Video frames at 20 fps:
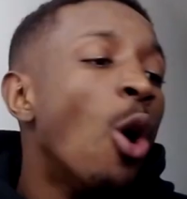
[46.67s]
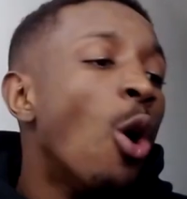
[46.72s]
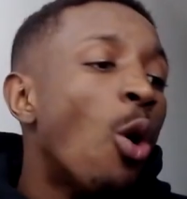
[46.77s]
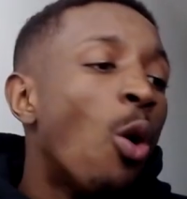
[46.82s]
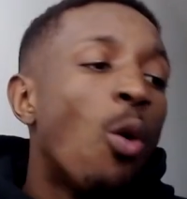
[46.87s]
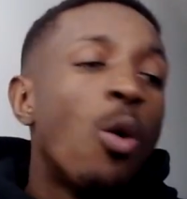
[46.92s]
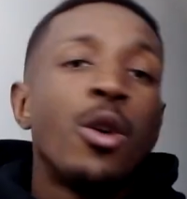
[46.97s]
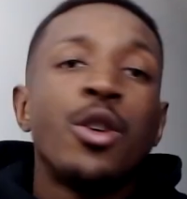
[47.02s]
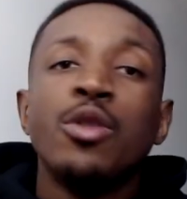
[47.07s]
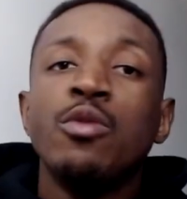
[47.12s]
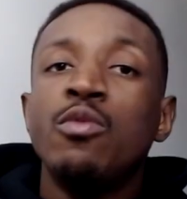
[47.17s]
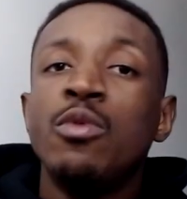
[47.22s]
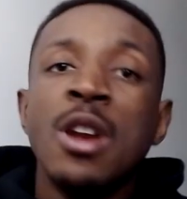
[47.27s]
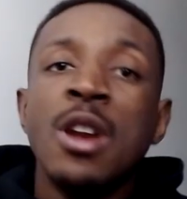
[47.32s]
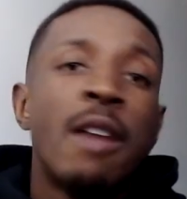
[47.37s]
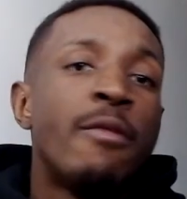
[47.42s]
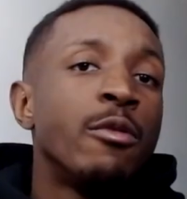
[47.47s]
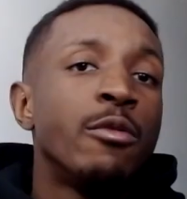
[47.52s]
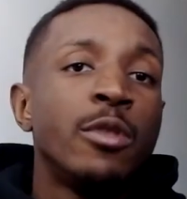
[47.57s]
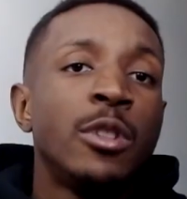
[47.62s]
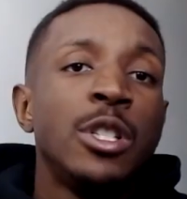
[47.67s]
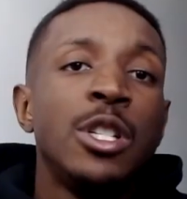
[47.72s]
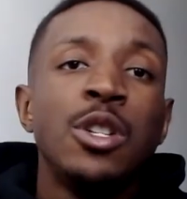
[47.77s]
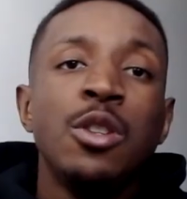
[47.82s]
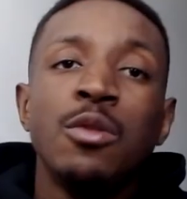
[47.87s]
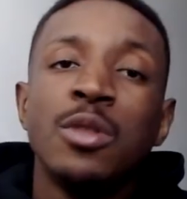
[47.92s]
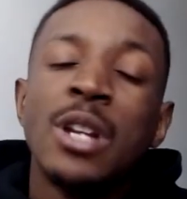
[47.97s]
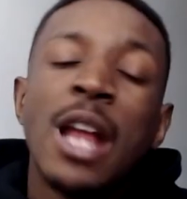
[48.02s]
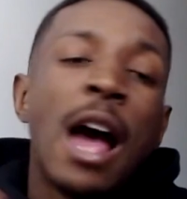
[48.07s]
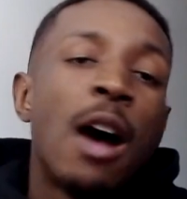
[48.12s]
or you never really
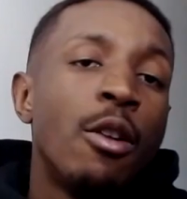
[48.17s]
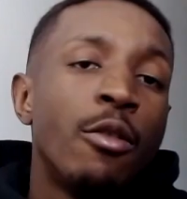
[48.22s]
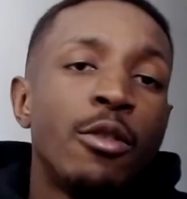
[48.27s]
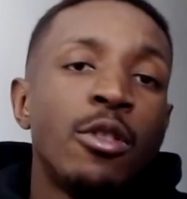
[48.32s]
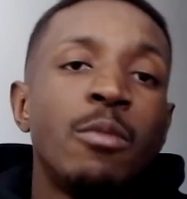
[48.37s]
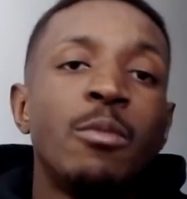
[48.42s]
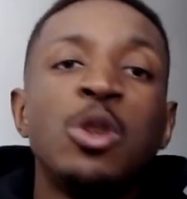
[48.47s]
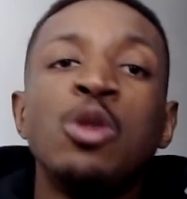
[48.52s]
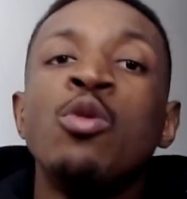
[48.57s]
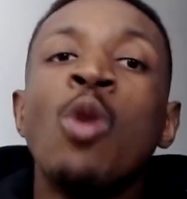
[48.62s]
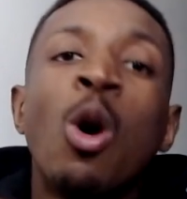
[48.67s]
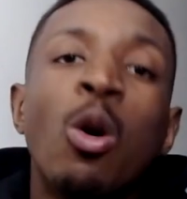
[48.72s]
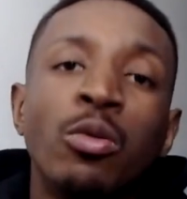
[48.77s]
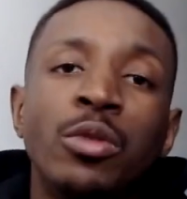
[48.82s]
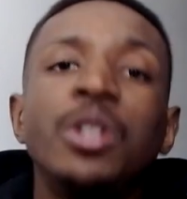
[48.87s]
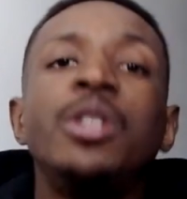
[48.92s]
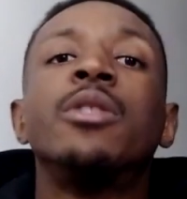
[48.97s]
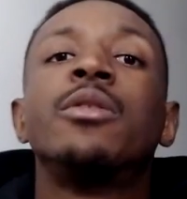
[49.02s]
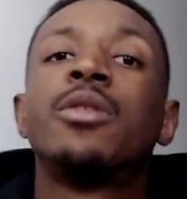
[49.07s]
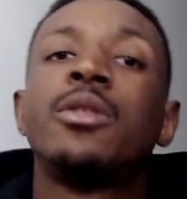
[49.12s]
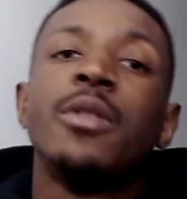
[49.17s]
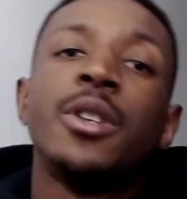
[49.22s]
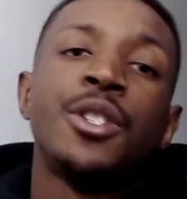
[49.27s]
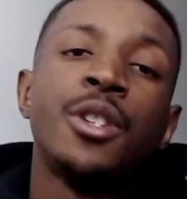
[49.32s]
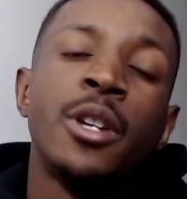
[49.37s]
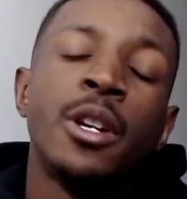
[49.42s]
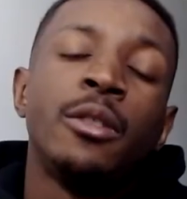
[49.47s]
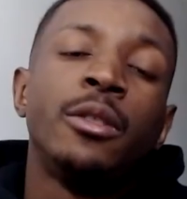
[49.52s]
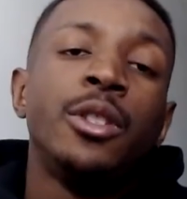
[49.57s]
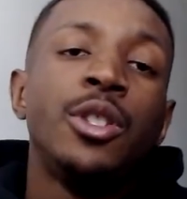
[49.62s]
use an algorithm and you only
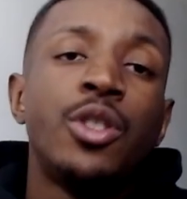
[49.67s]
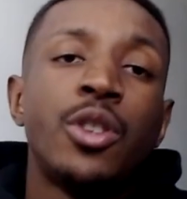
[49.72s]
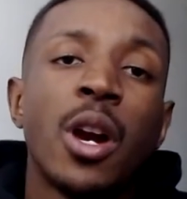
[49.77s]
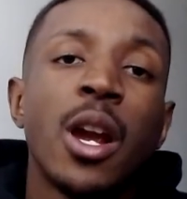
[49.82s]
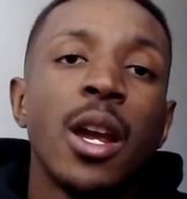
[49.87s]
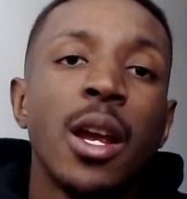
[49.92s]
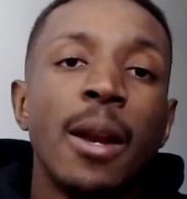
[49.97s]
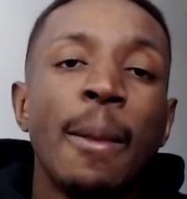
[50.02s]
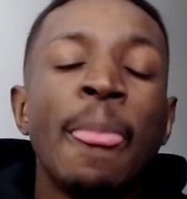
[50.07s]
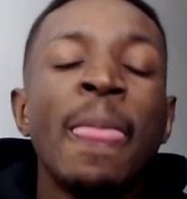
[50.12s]
discretionarily trade.